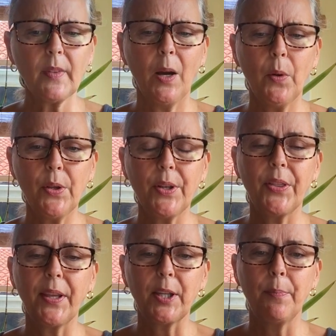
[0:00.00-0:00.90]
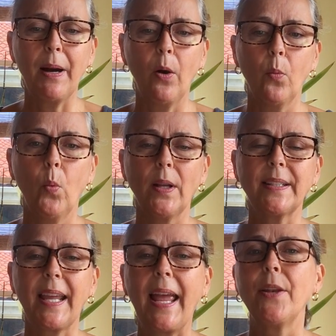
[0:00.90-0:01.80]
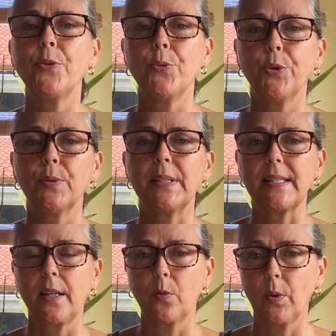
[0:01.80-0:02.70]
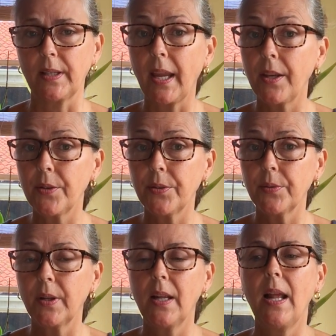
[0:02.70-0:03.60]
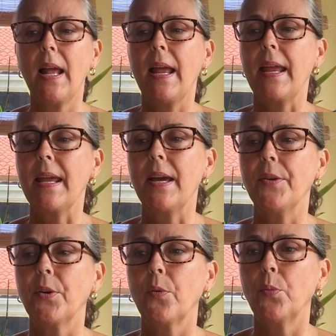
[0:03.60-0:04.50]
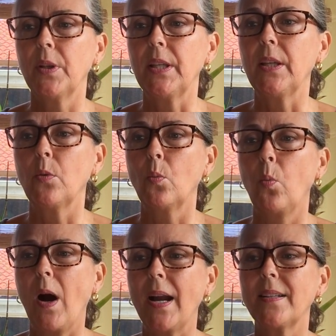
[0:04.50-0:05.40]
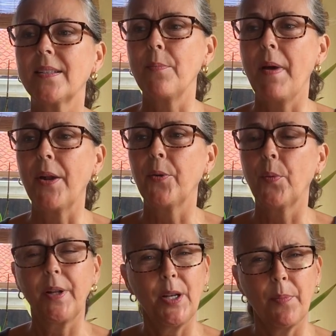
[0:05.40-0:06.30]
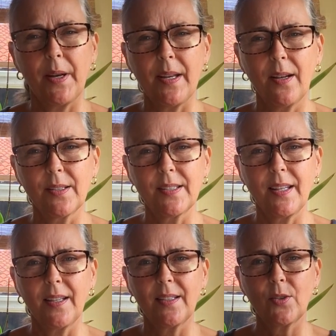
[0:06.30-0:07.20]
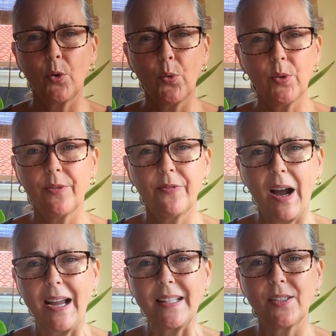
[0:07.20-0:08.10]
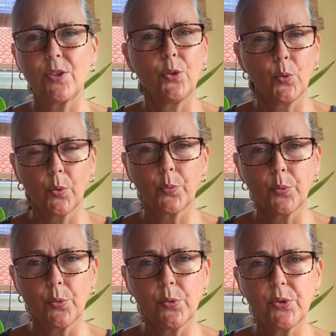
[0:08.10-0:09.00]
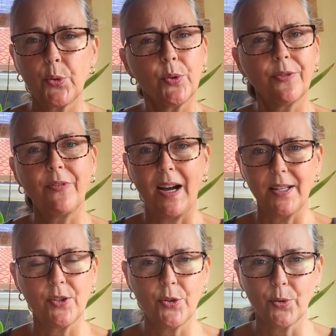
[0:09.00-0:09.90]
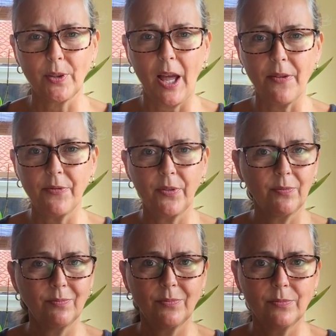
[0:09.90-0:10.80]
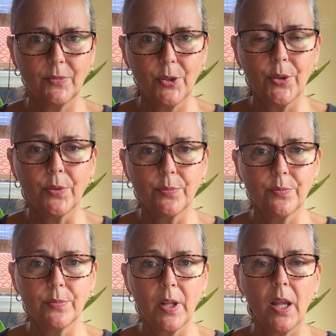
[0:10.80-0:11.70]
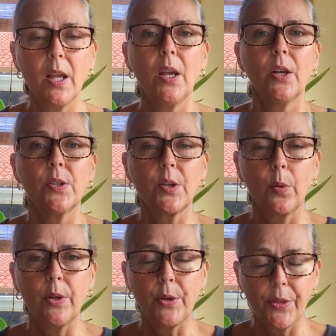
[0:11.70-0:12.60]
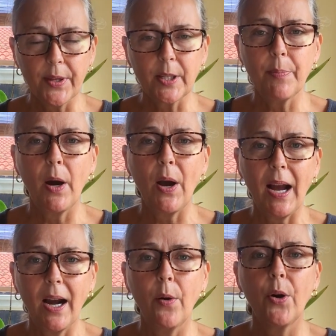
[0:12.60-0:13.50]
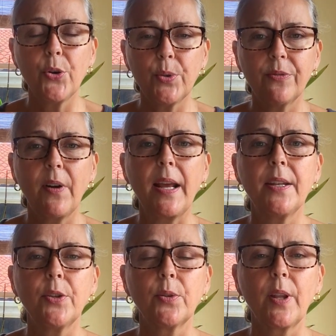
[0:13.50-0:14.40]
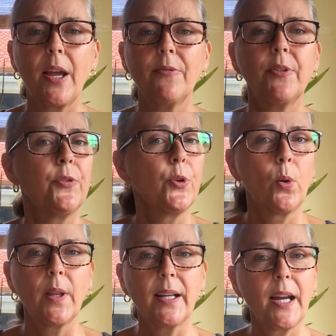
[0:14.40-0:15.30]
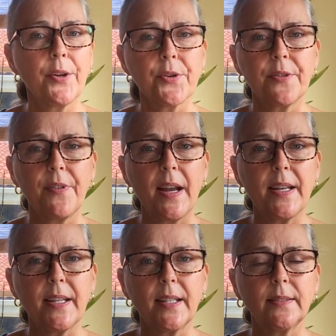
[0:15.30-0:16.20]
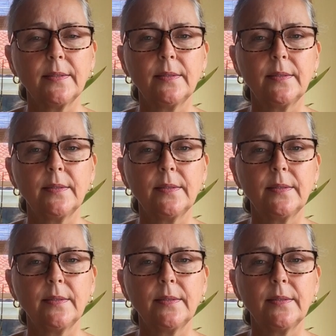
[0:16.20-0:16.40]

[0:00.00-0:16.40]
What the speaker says: I want you to think about what can you do instead of what can't you do, and really, why it matter what anybody else thinks? Who defines your rules? Who defines your life? You do. So when you think about how are you defining your life, if you don't like how you're defining it,